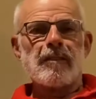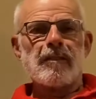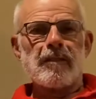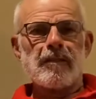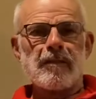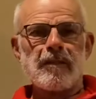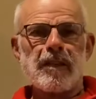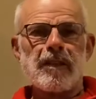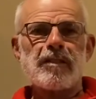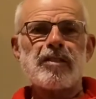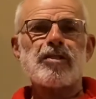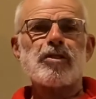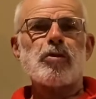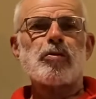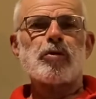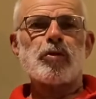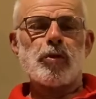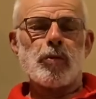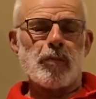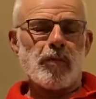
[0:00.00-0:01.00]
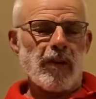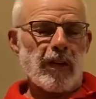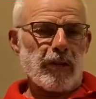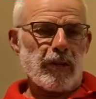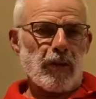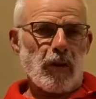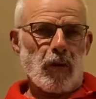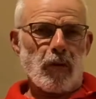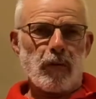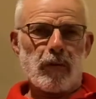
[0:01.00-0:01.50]
This YouTube
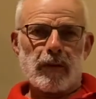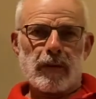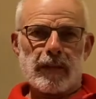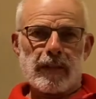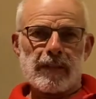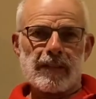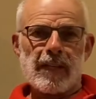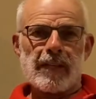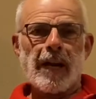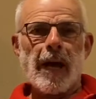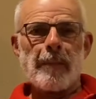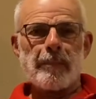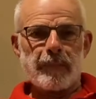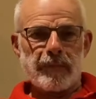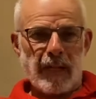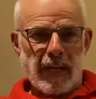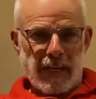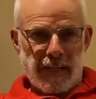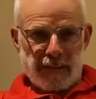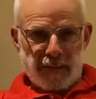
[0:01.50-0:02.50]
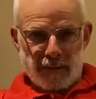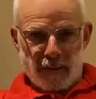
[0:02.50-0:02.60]
video is an update